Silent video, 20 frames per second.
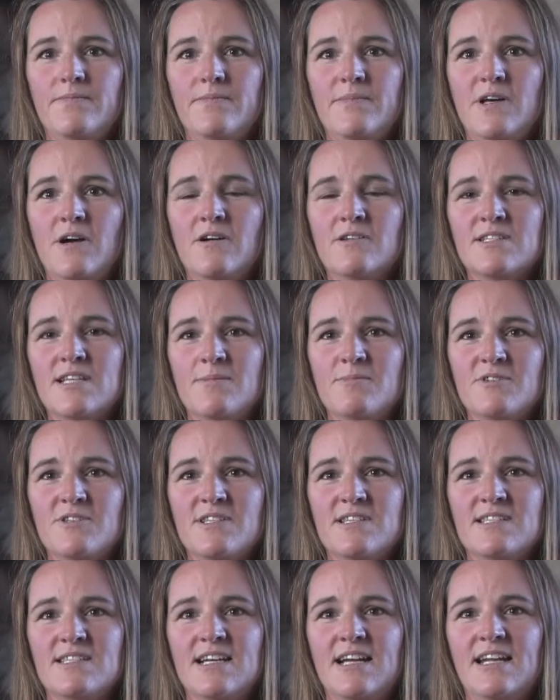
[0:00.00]
The Alzheimer
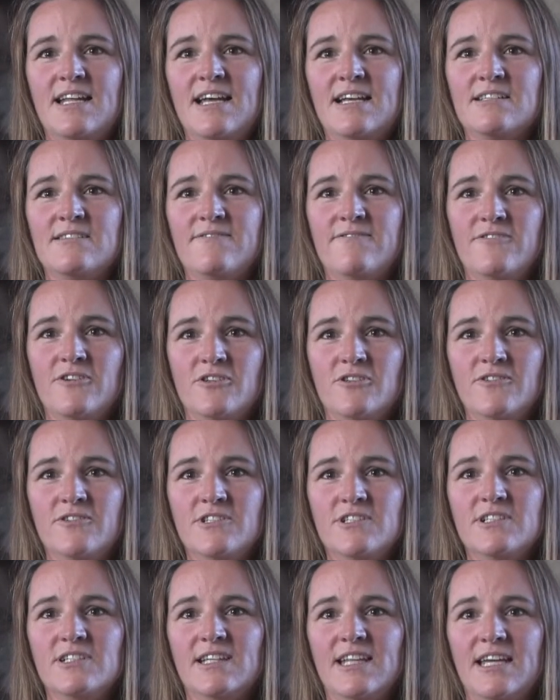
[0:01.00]
Society has a
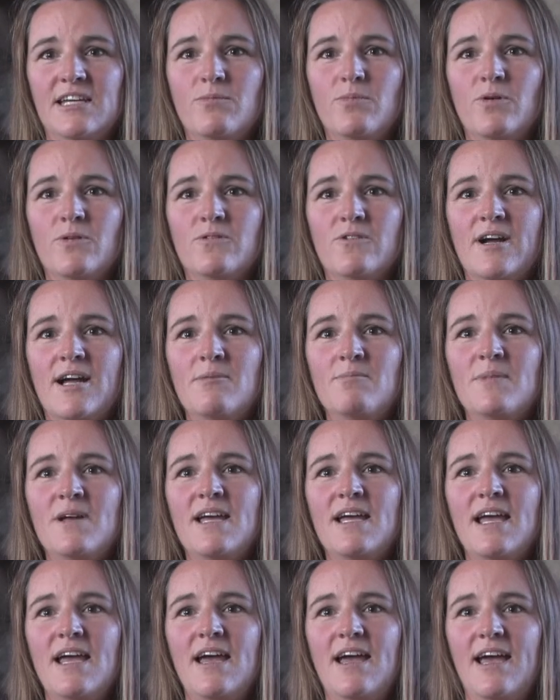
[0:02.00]
First Link program,
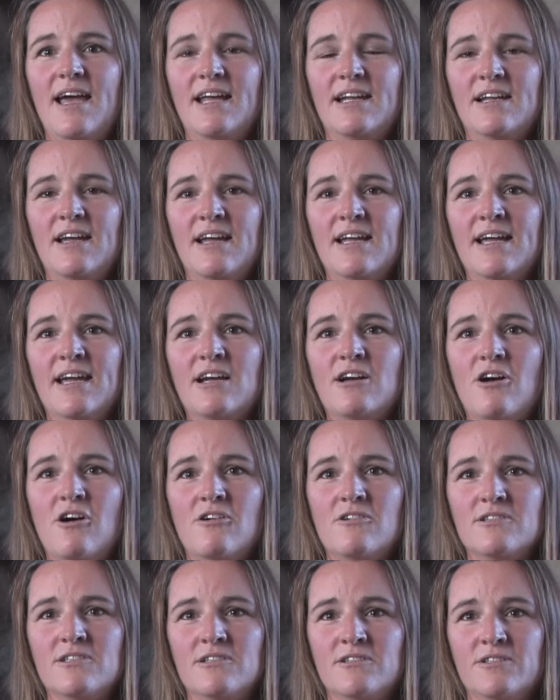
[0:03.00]
and I get
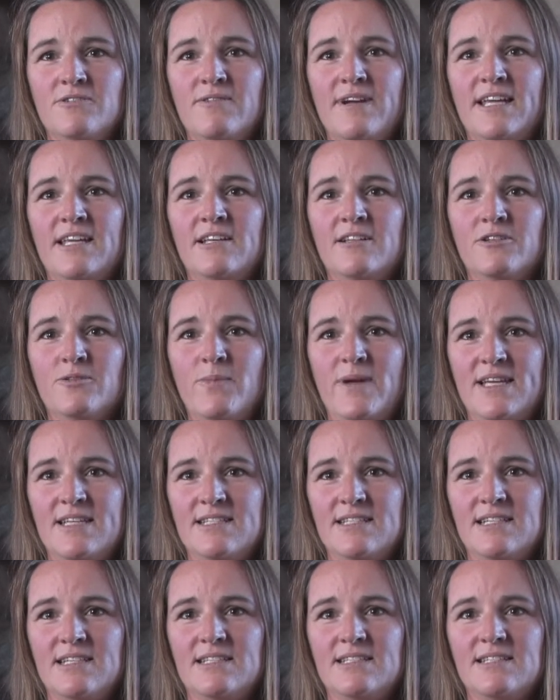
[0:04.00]
calls on a regular
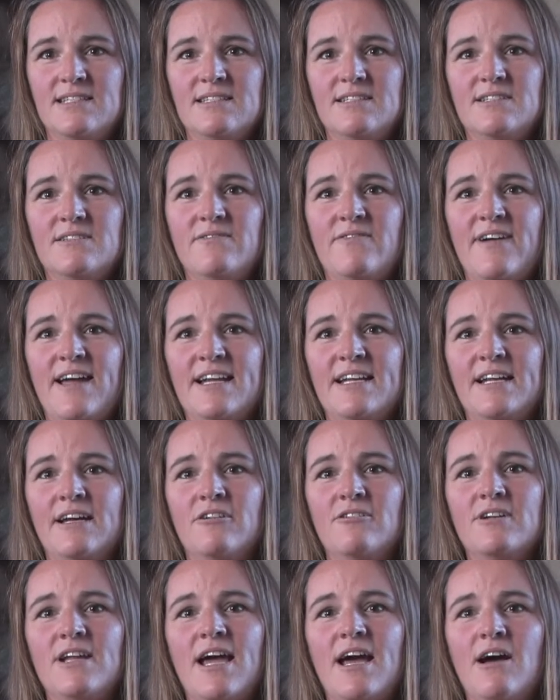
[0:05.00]
basis to find
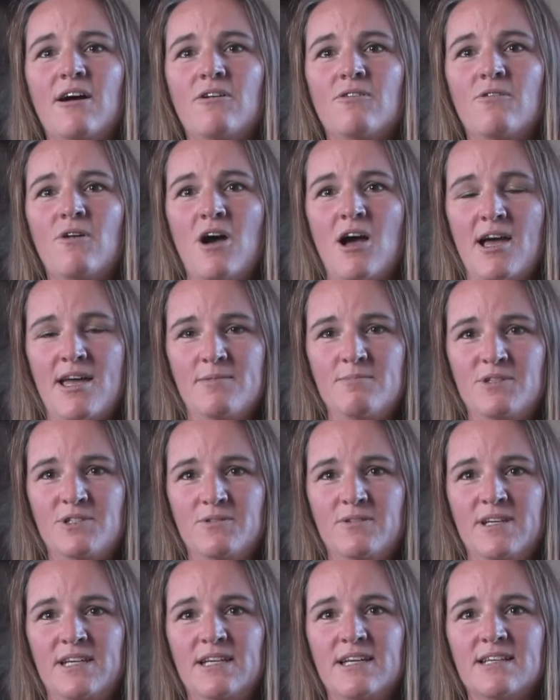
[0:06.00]
out how I'm
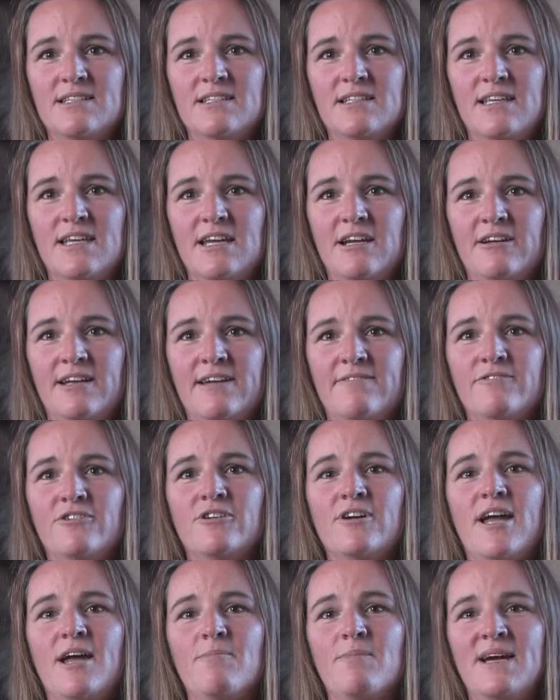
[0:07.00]
doing as a
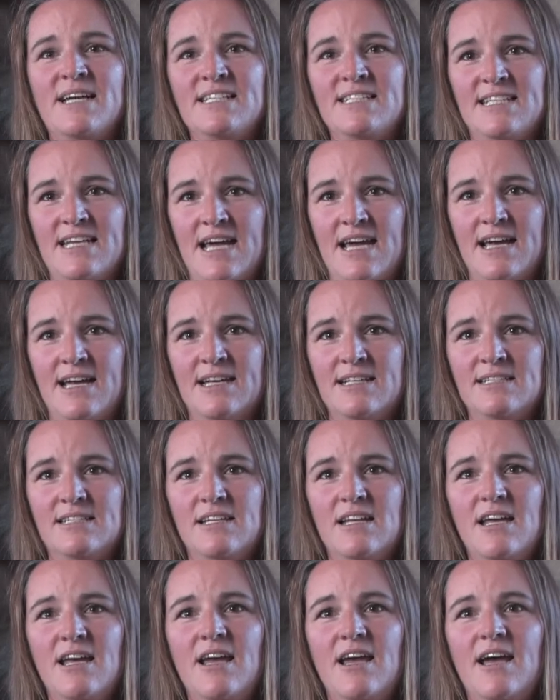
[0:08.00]
caregiver, and my dad,
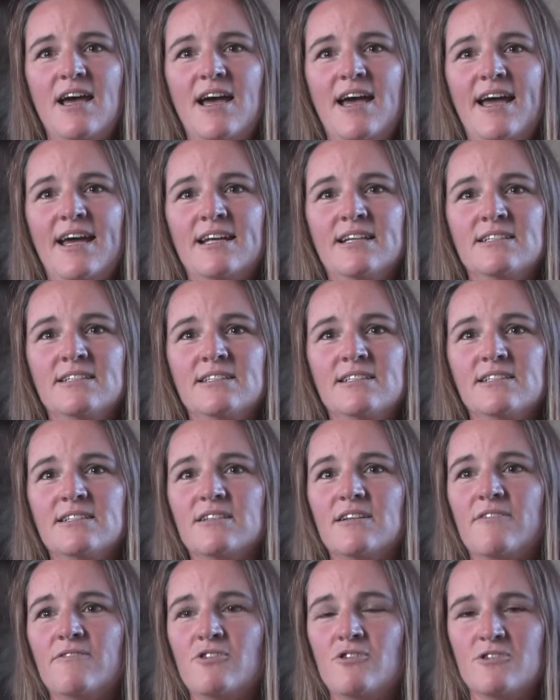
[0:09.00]
and
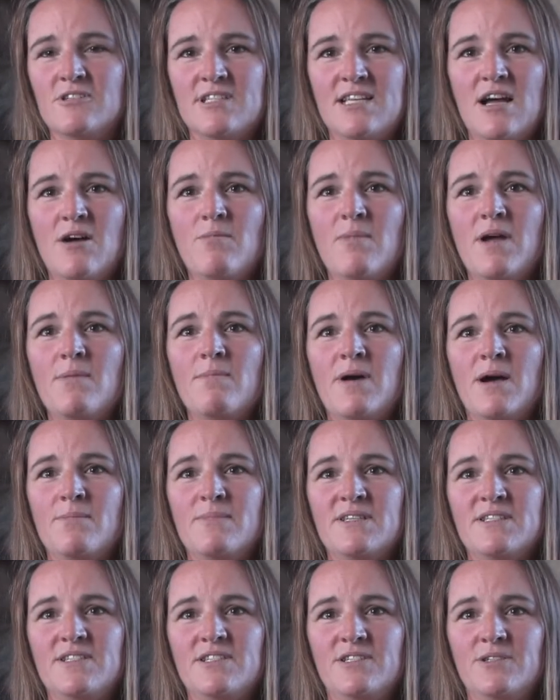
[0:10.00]
of course how my mom
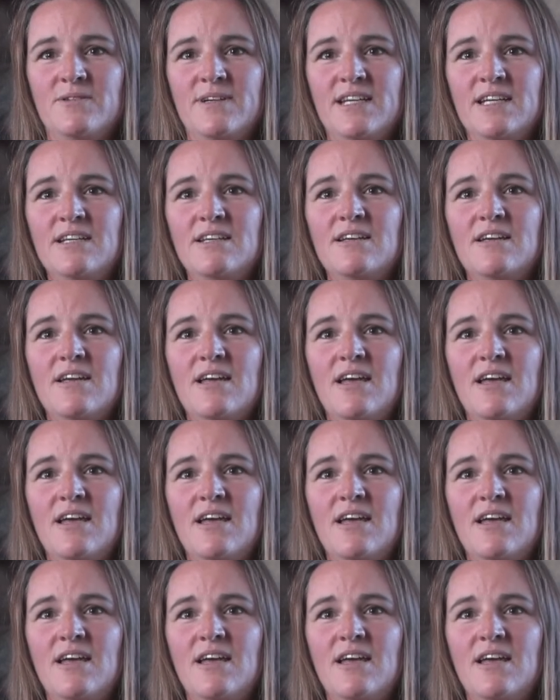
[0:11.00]
is doing.